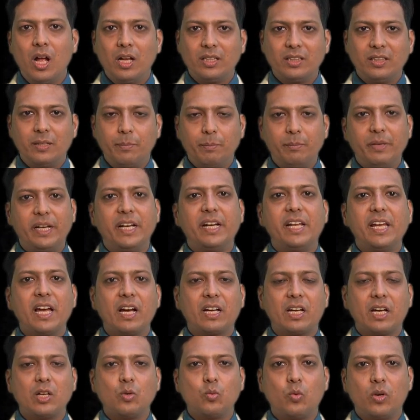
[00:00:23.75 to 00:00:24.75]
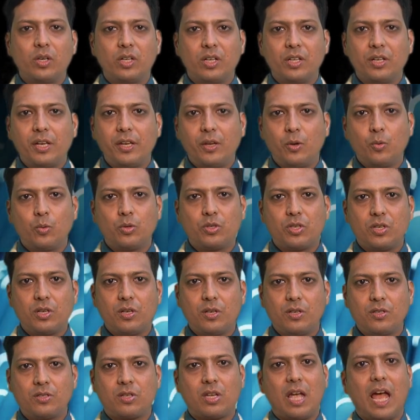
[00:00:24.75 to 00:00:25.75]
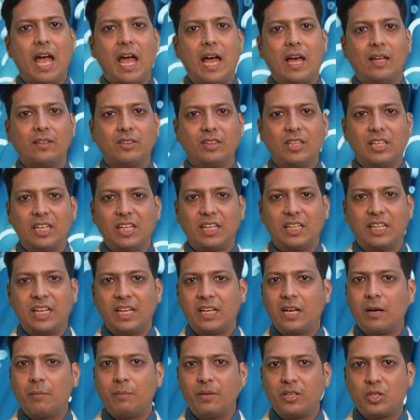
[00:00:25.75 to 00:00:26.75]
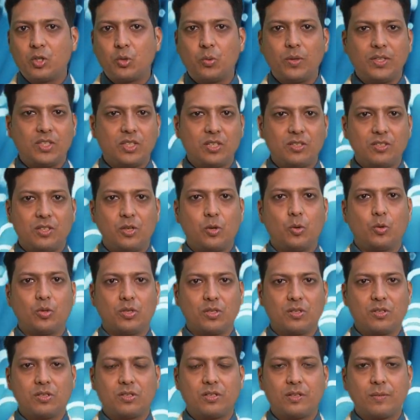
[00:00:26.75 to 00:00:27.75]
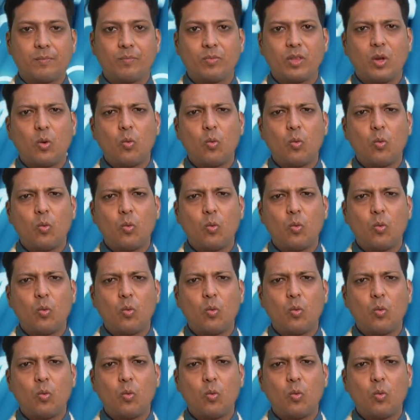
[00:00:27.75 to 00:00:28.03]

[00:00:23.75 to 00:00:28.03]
the media converter uses and the gigabit switches uses.